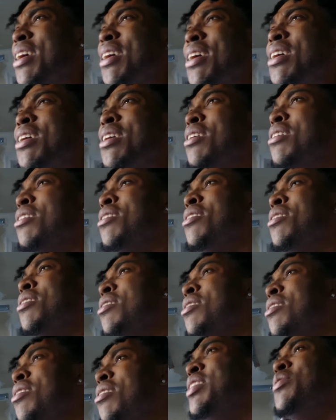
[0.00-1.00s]
How are
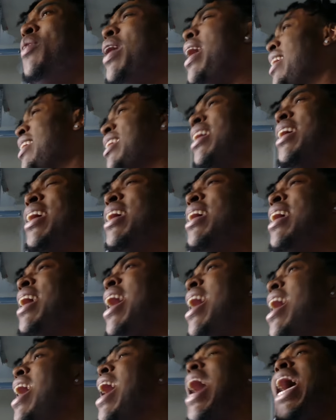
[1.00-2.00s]
you? Well, I,
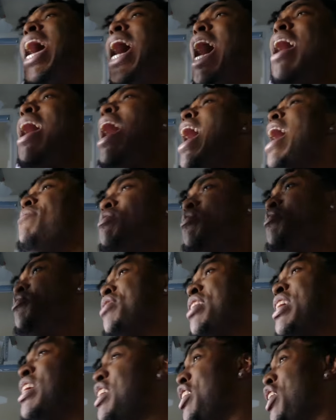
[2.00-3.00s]
I, I have to
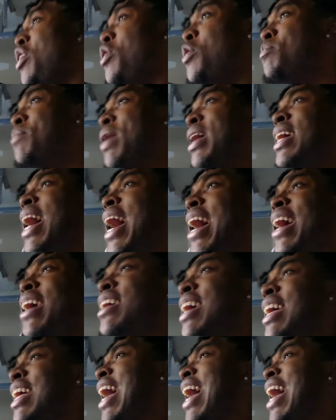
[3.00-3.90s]
freaking go, my guy.